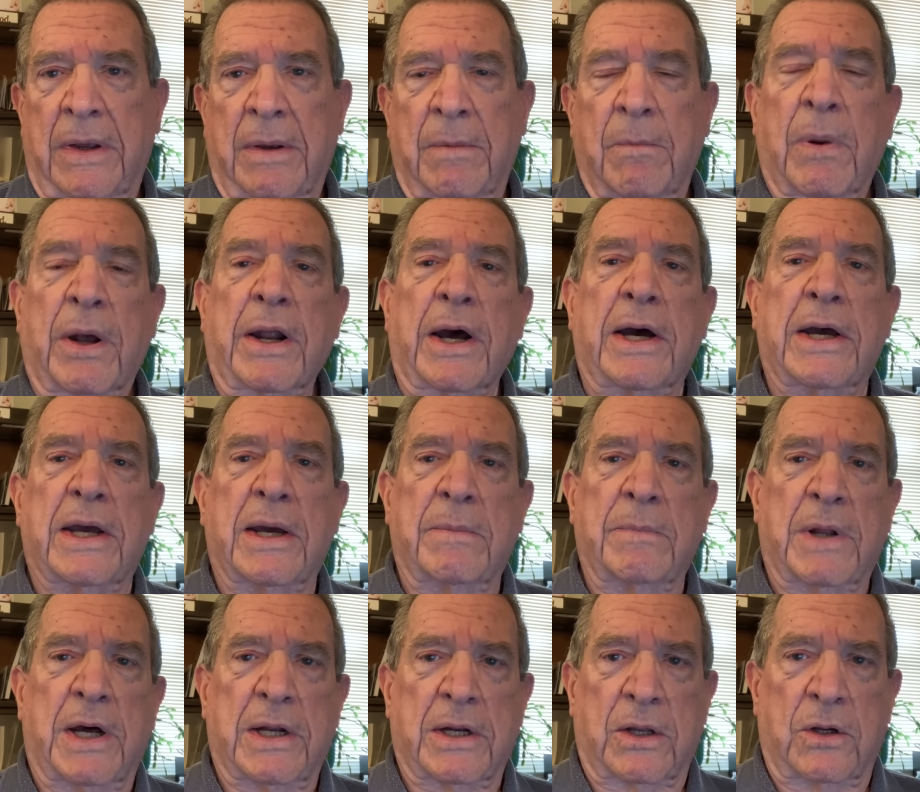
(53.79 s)
But I am
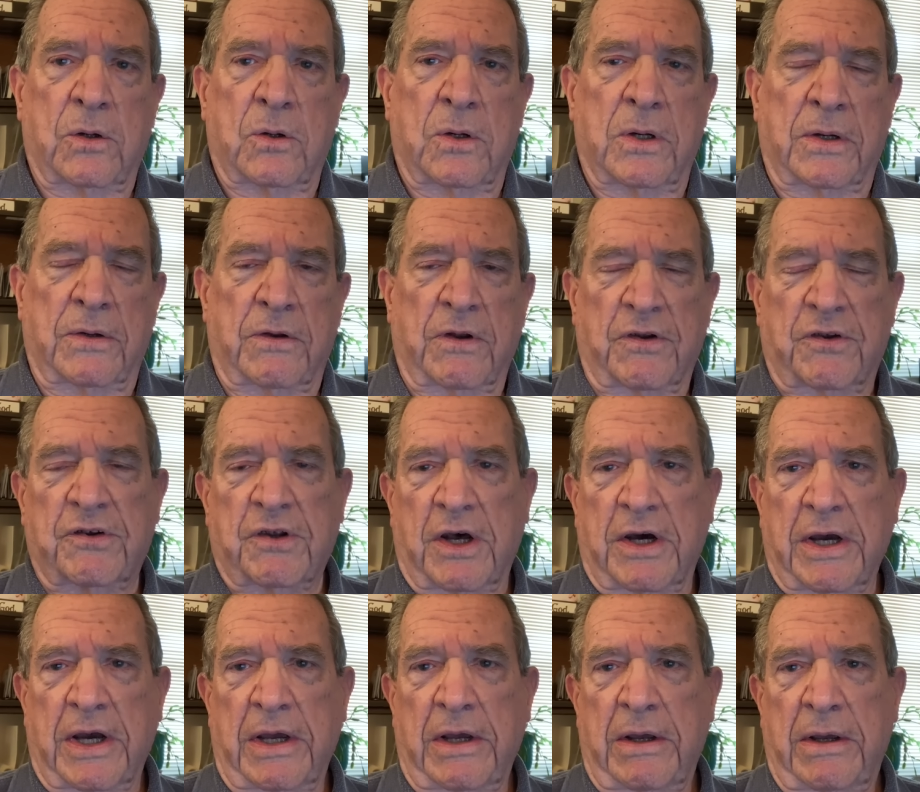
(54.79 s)
not going to
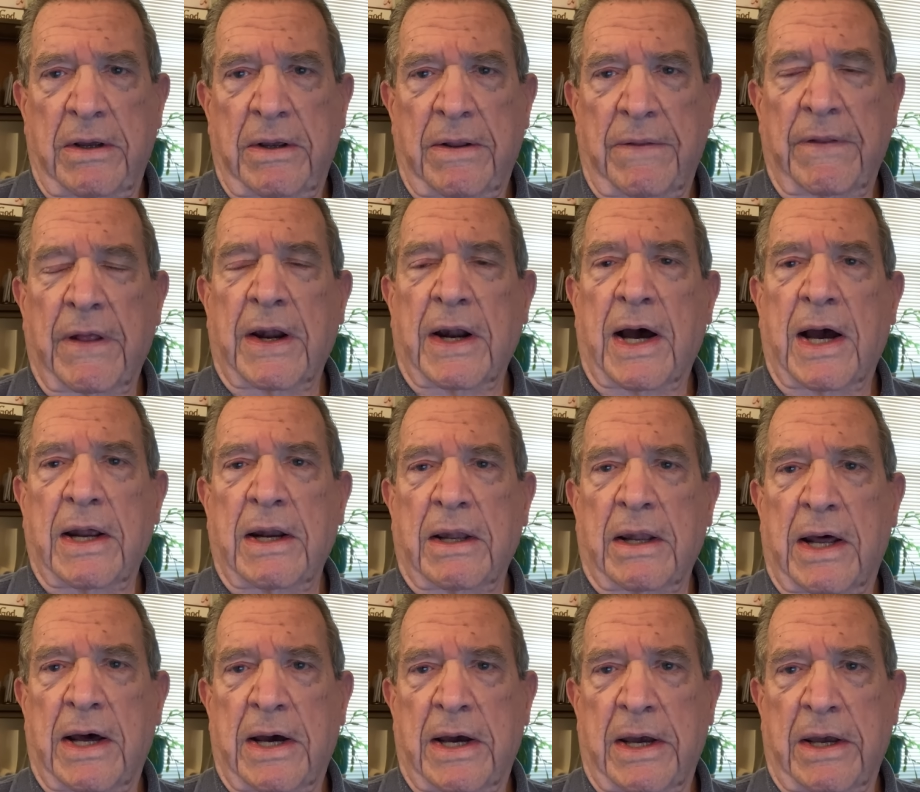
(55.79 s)
say that I
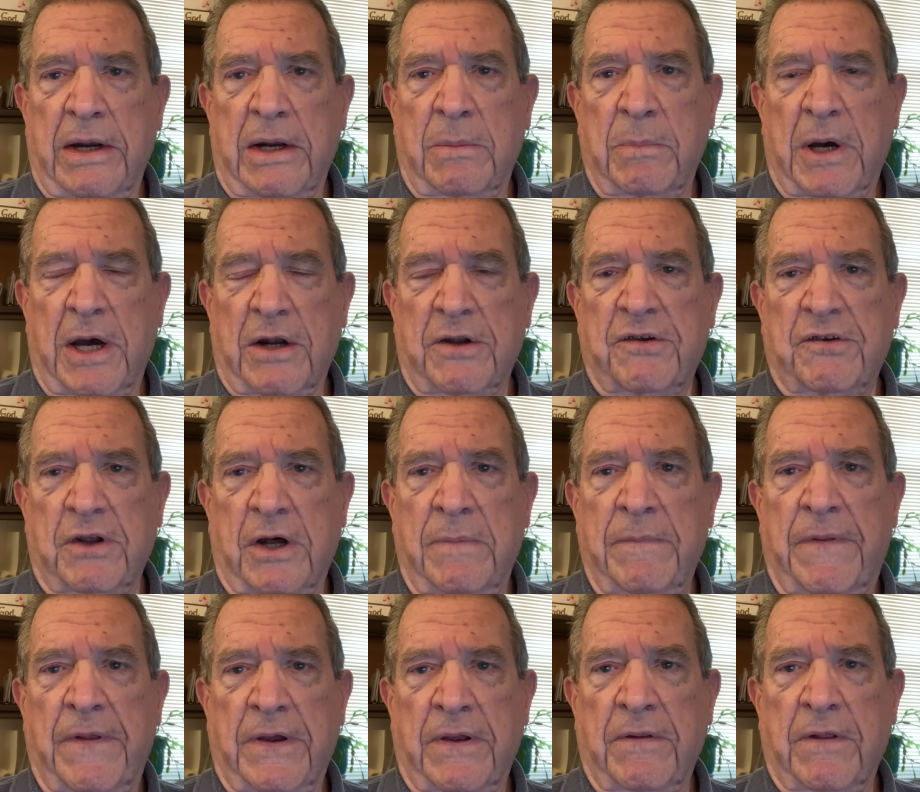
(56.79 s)
lied about
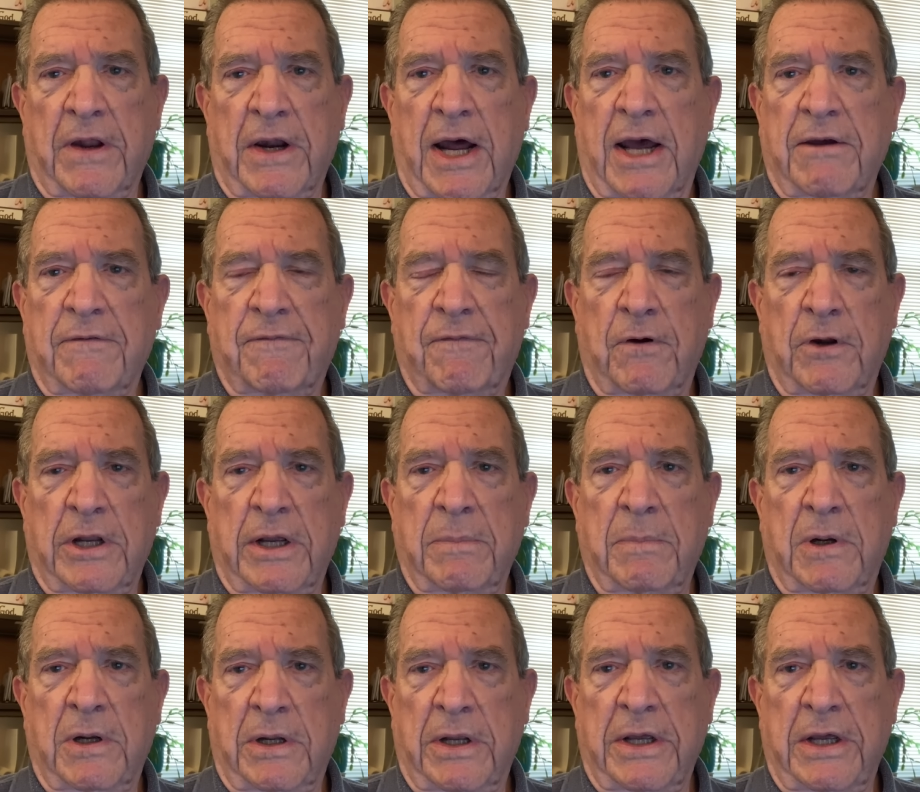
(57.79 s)
something that I fully
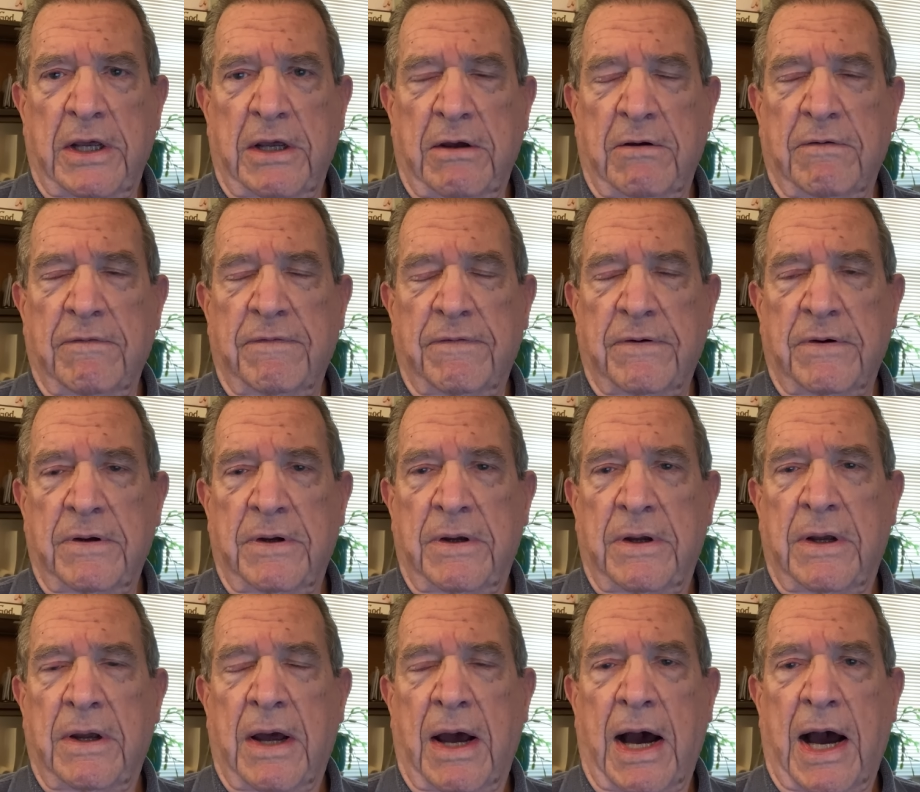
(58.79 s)
believe
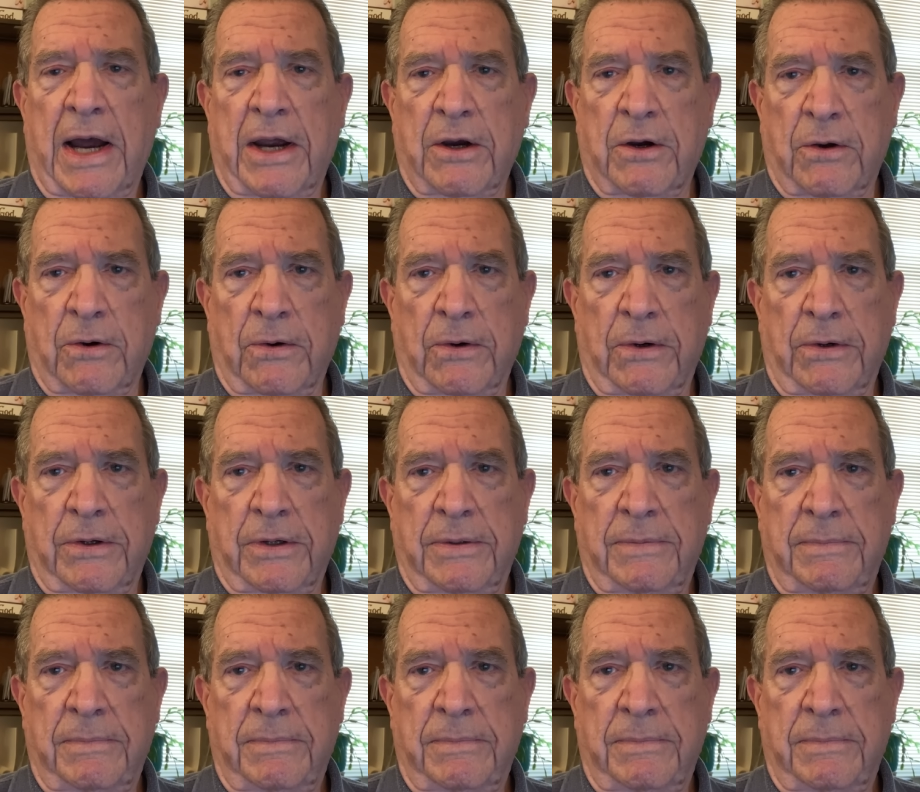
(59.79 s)
I heard.